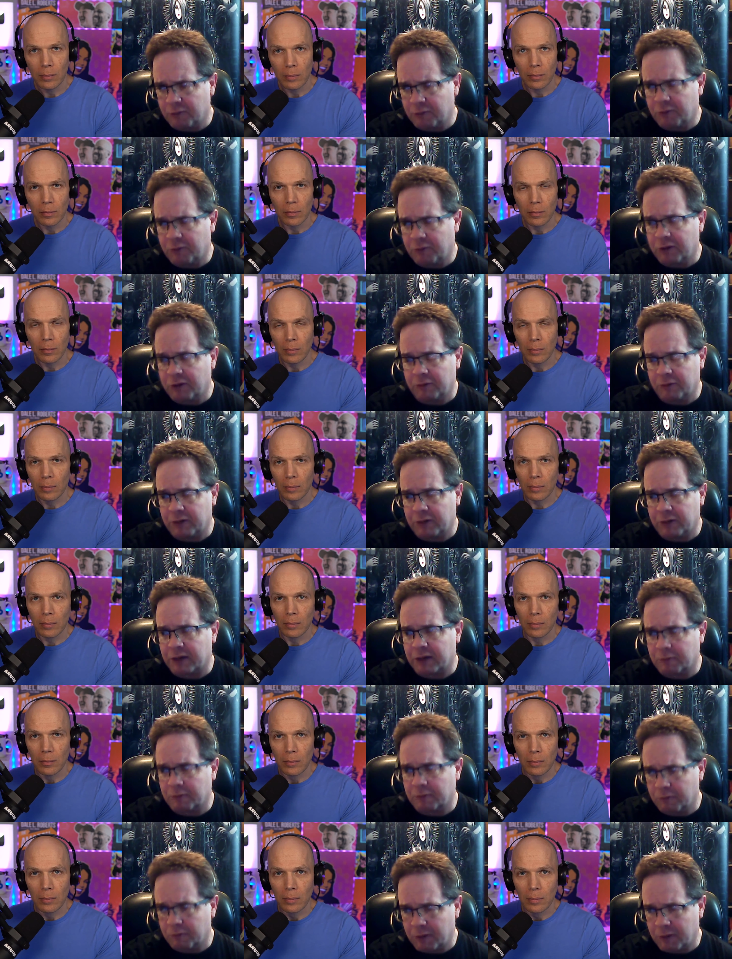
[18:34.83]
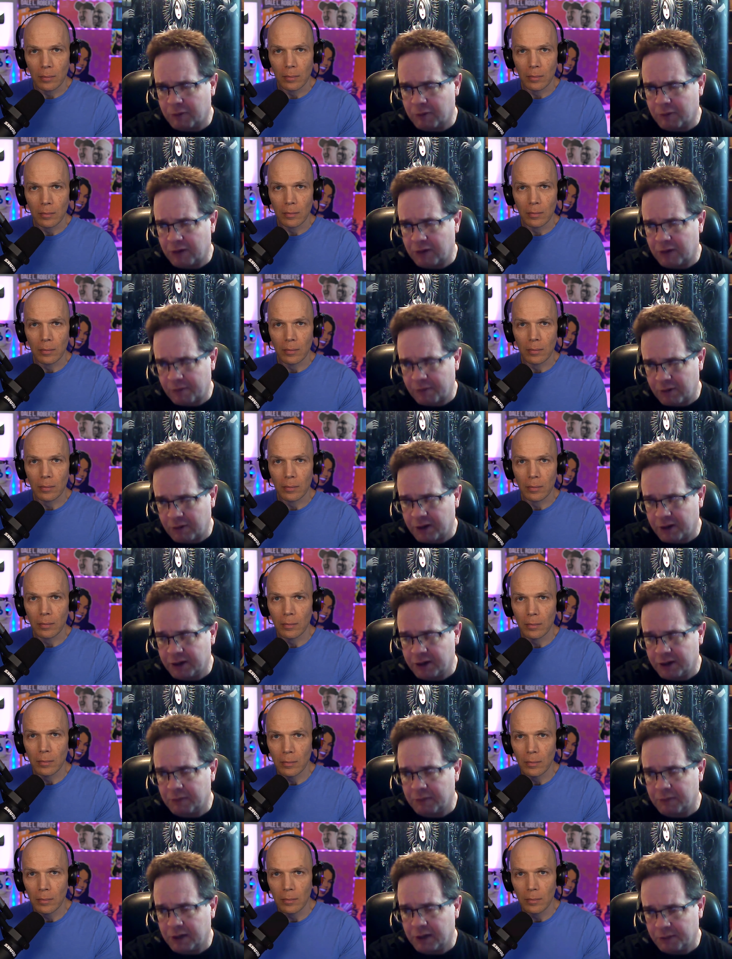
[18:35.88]
Speaker 1: some we'll put like bubble wrap
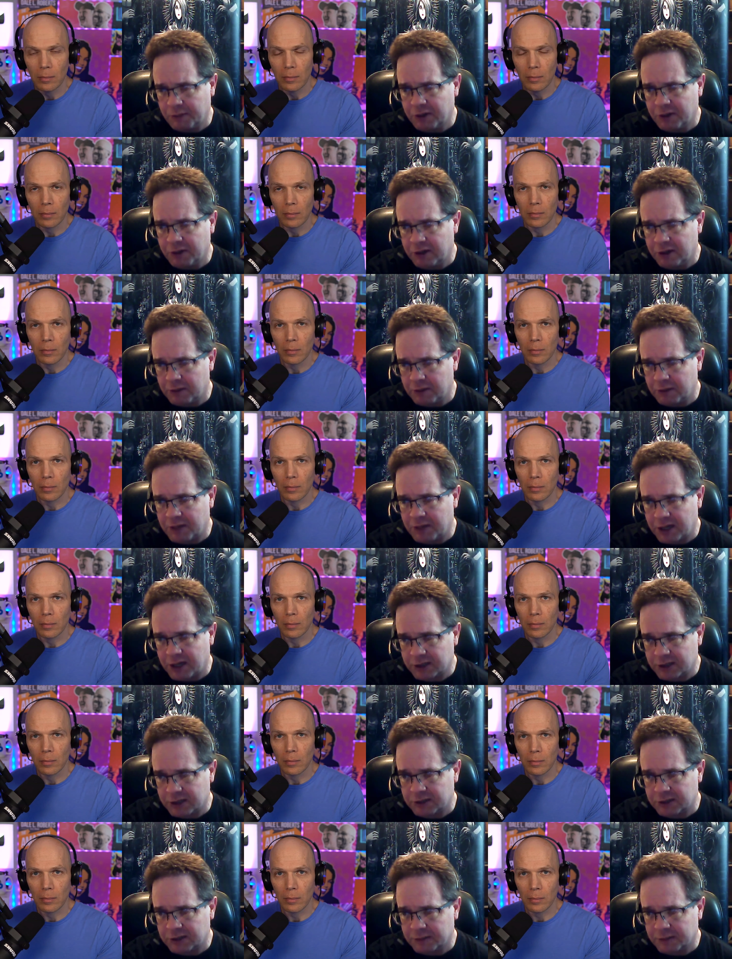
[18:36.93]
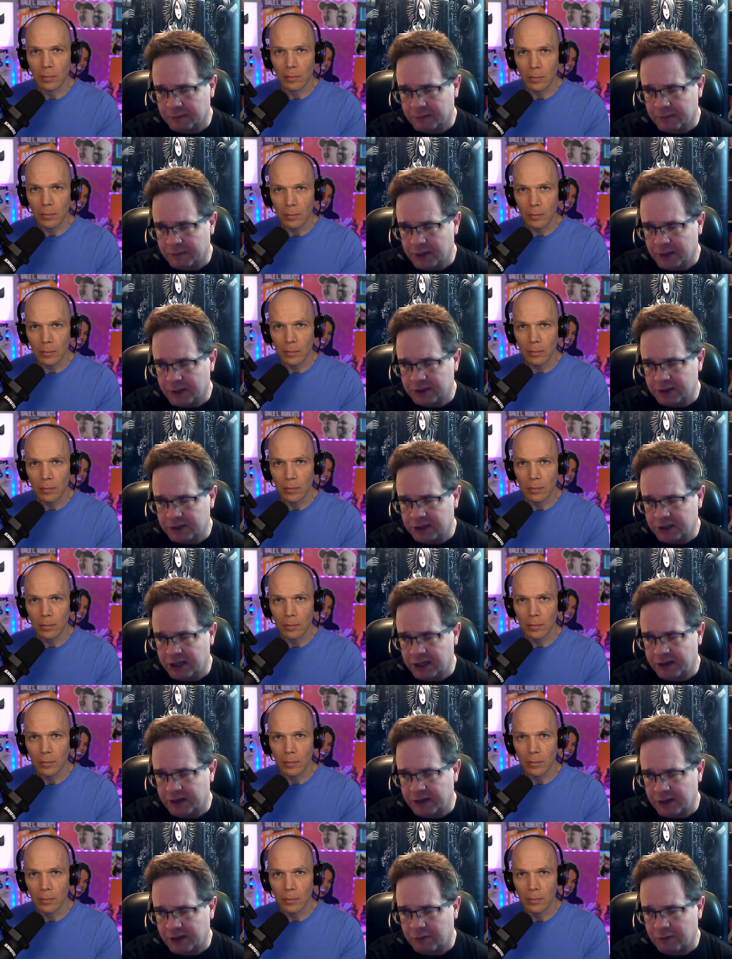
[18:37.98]
around it, and then put it in the box, and
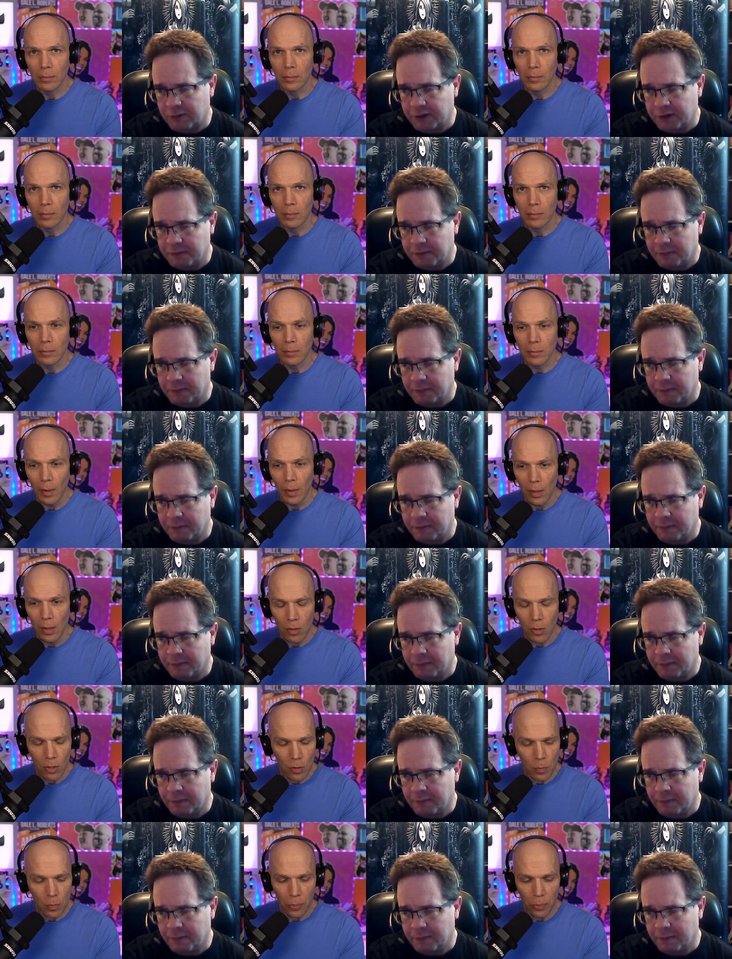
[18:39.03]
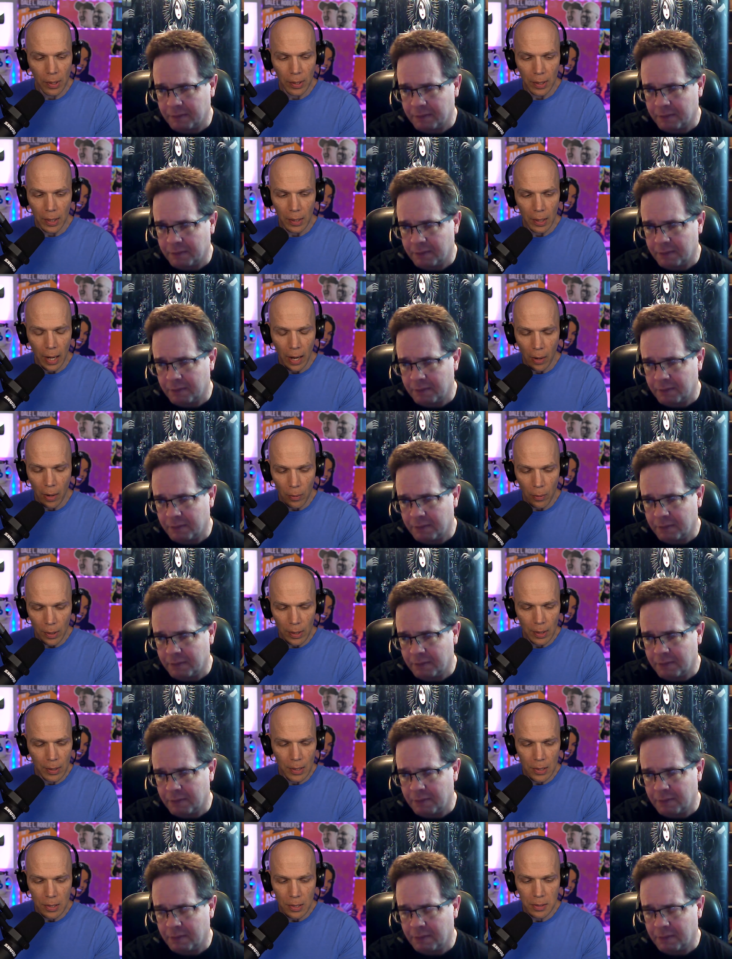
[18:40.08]
send it out that way. That's
Speaker 2: brilliant. I, I
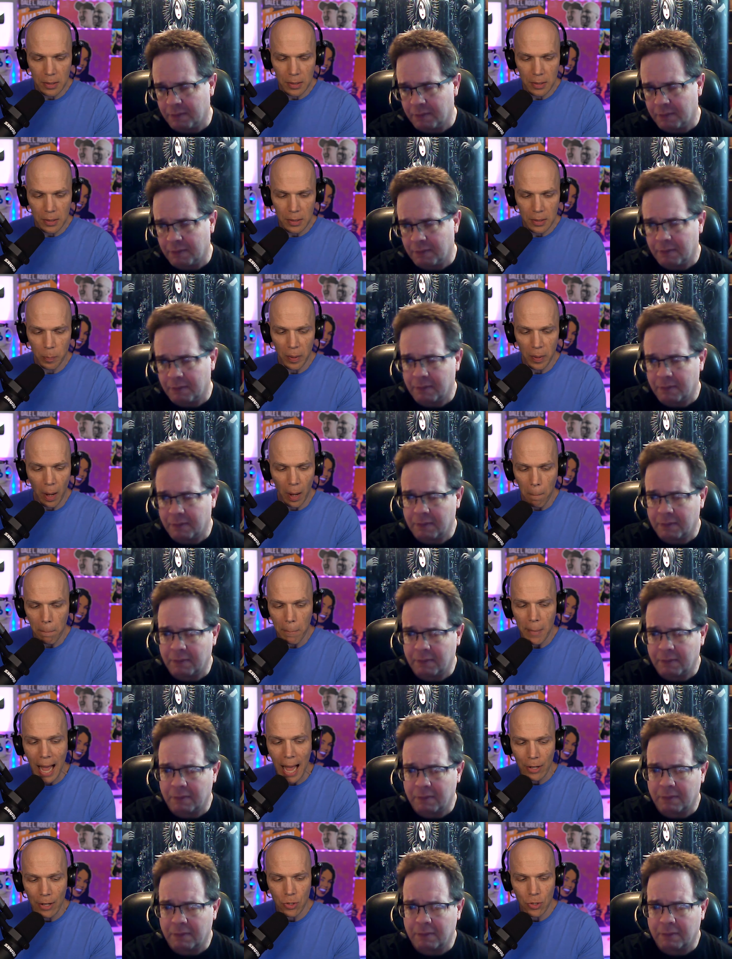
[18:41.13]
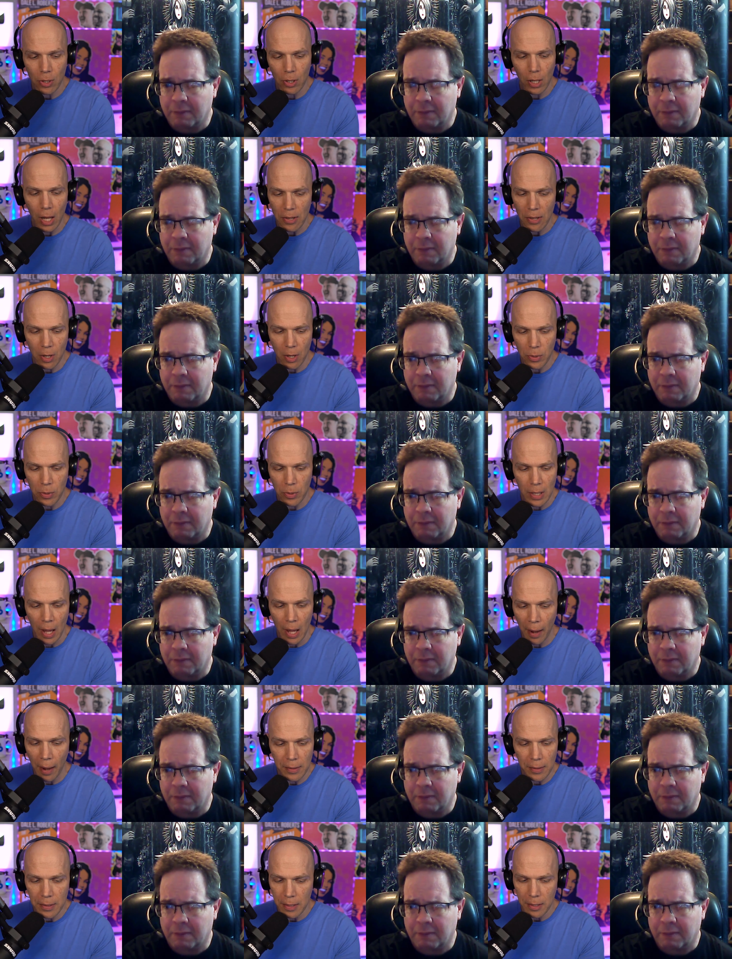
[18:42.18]
really, this has just been a masterclass. I was
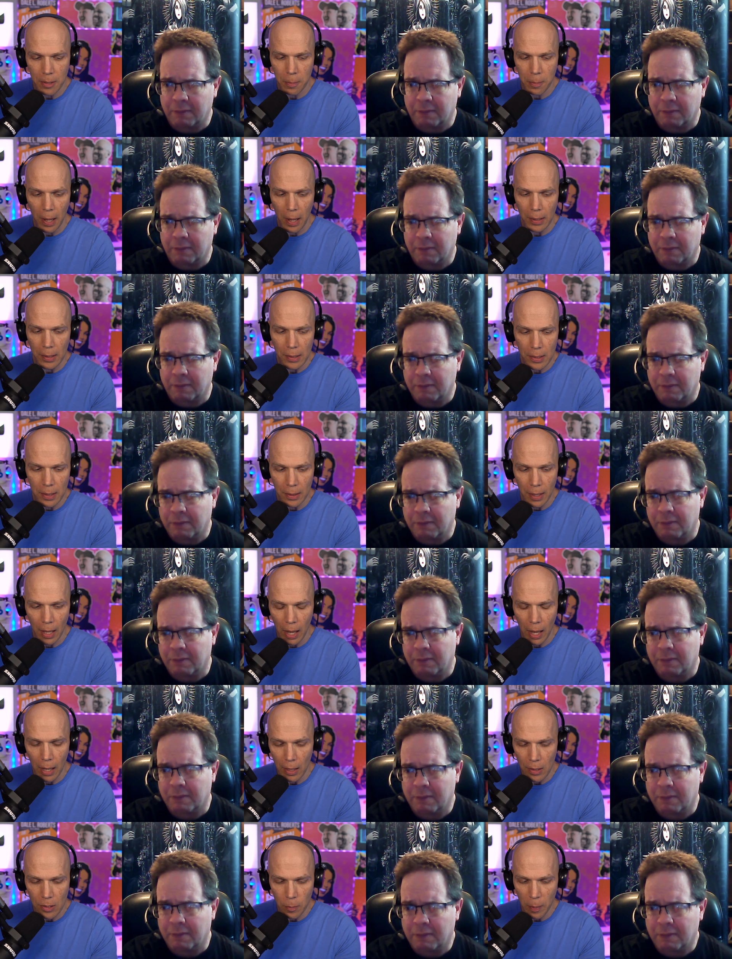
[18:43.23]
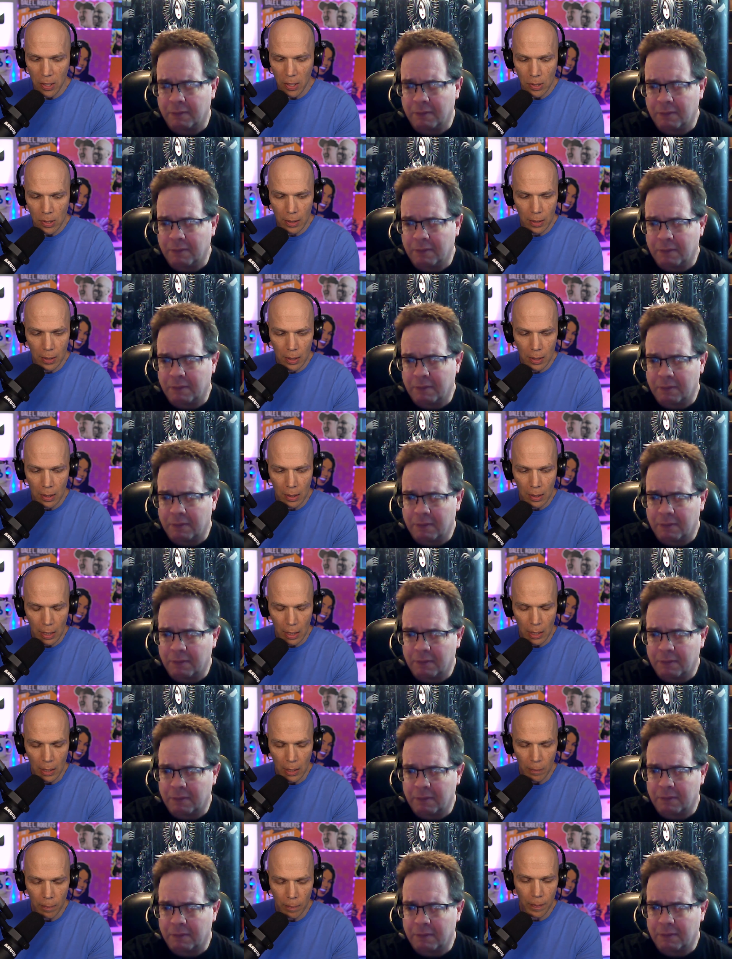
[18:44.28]
not anticipating today, especially the
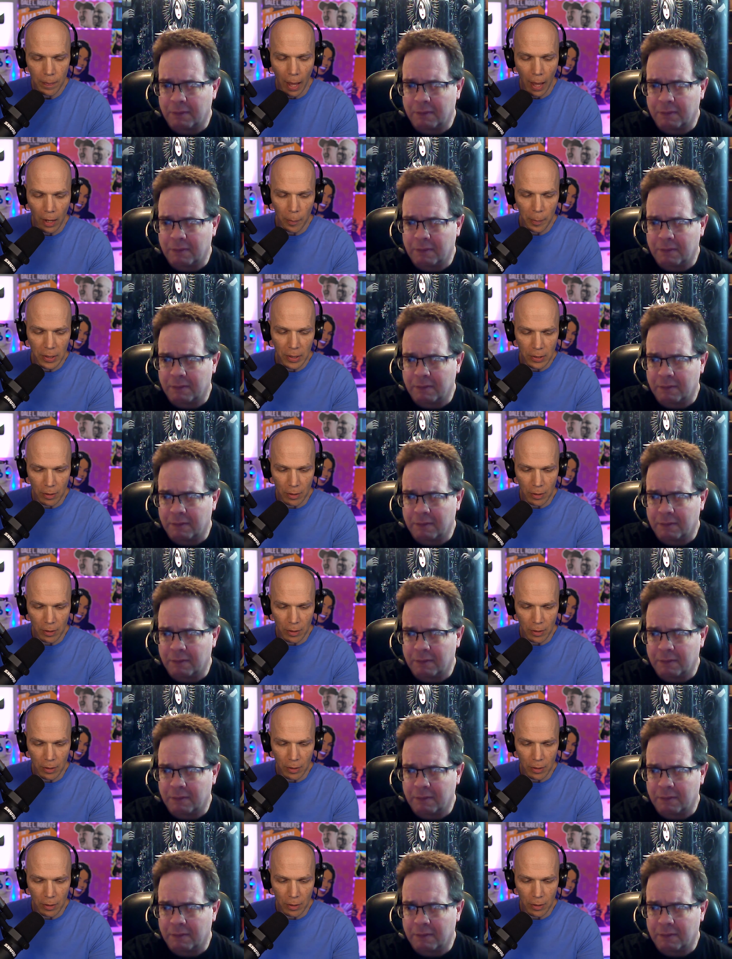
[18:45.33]
the element